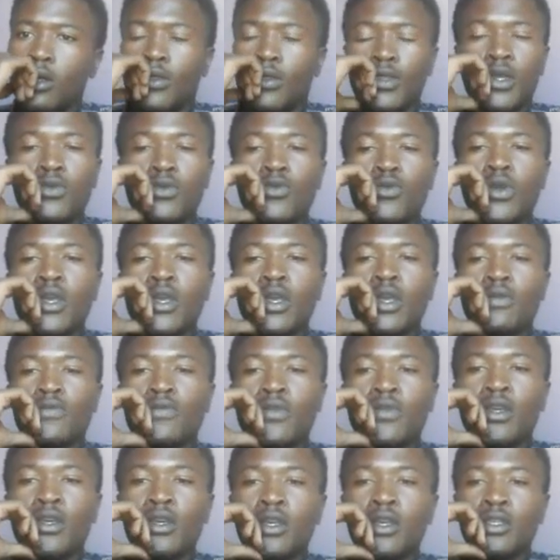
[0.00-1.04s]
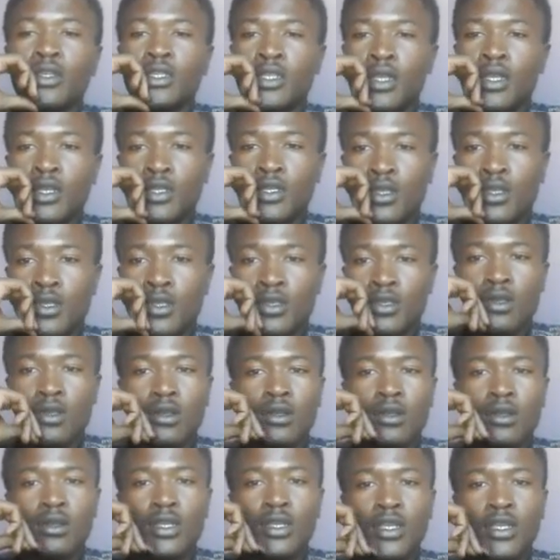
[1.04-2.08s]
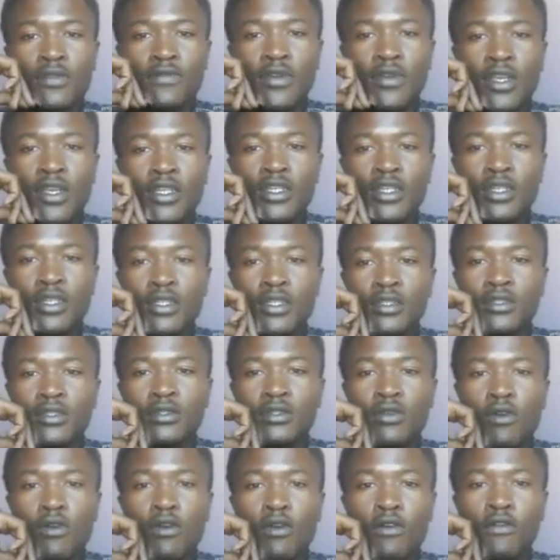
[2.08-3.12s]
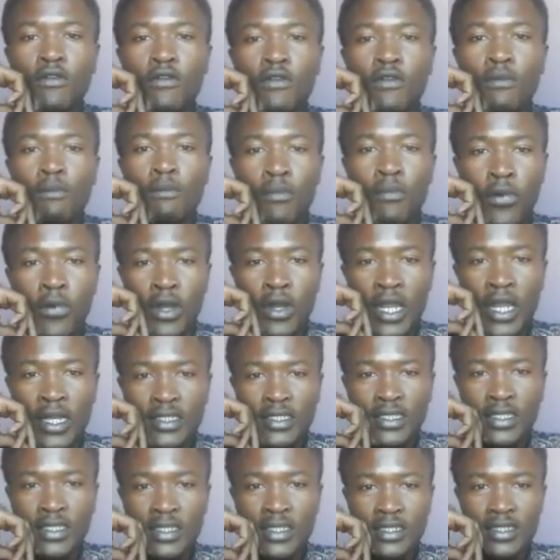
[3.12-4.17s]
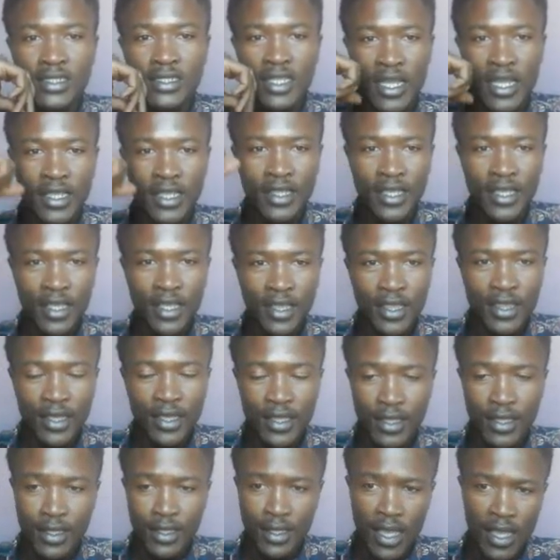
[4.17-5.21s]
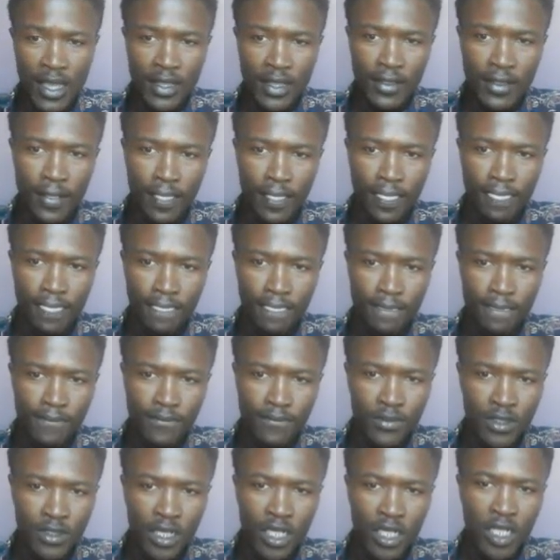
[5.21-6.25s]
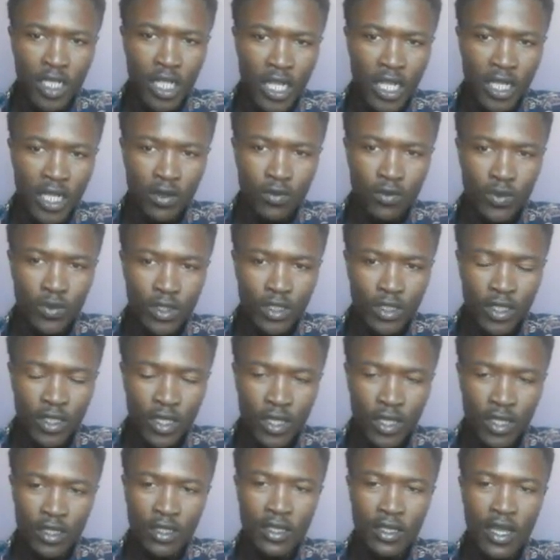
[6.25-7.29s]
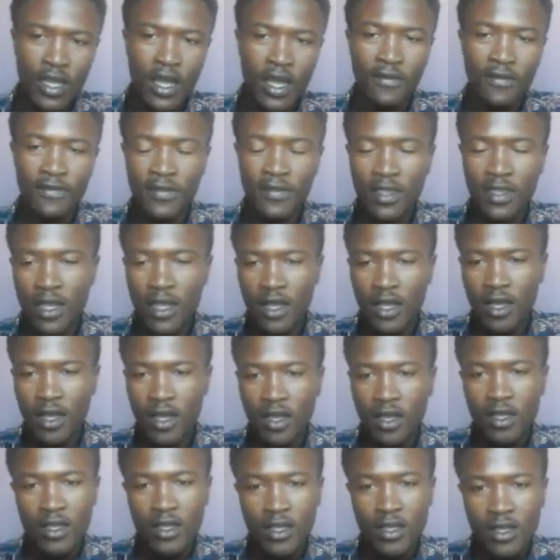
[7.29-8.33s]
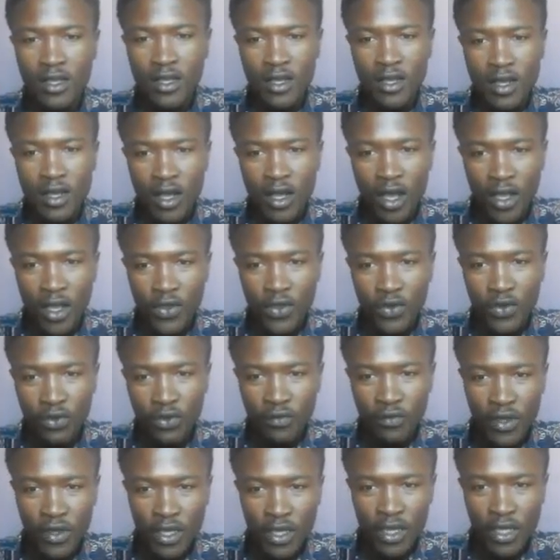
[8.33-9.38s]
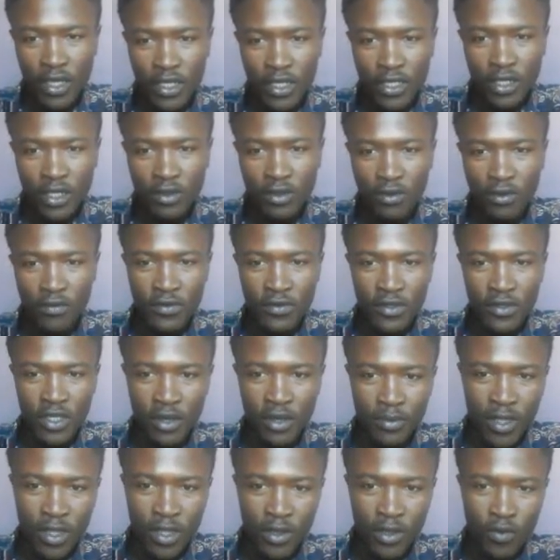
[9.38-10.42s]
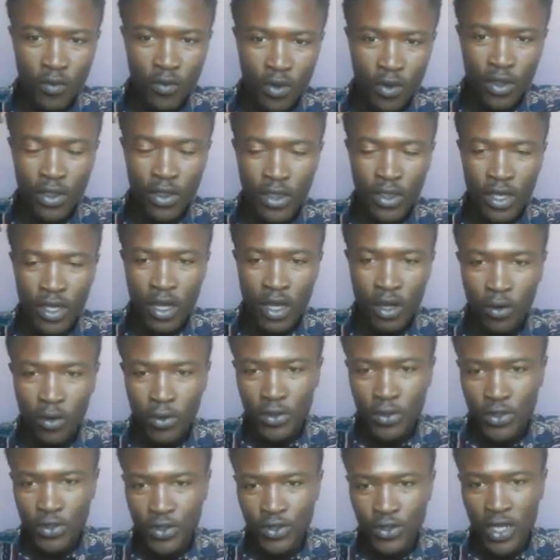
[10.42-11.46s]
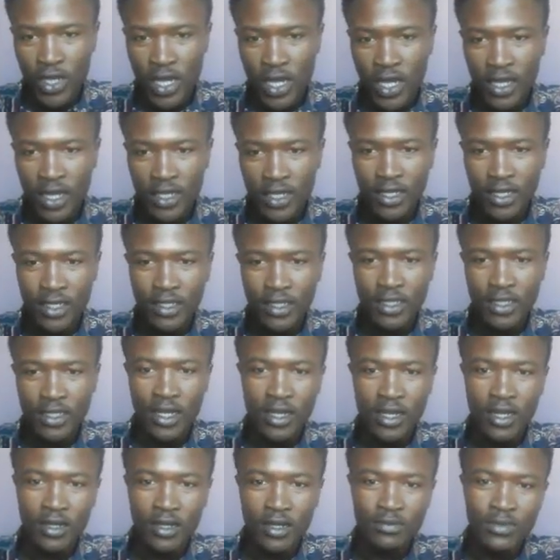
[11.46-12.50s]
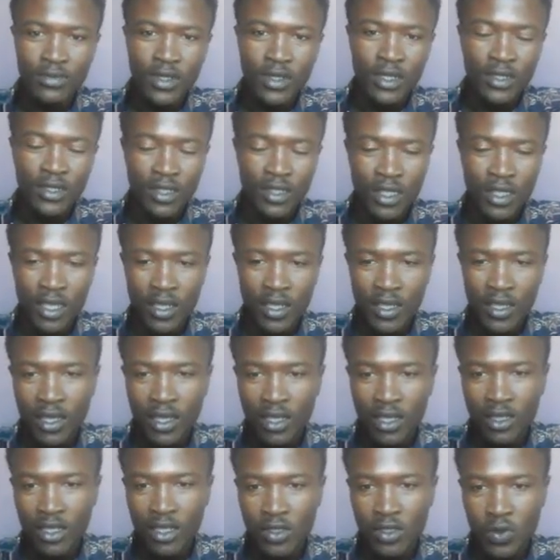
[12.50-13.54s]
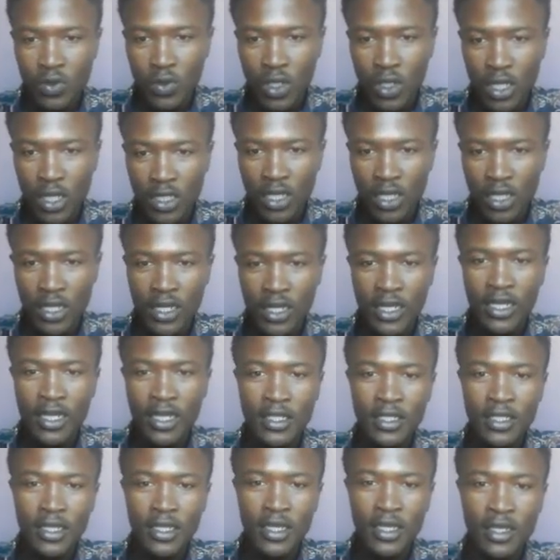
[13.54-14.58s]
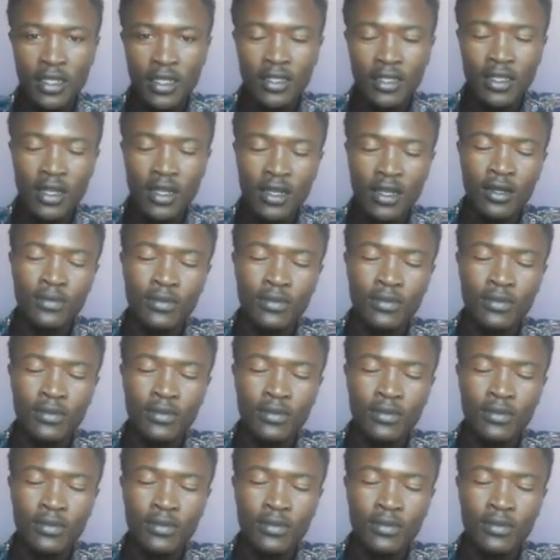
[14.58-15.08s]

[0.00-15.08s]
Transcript: Then we have the sixth invention of Poland, 1939. Just like we said, after unification of Germany with Austria and taking the Sudetenland and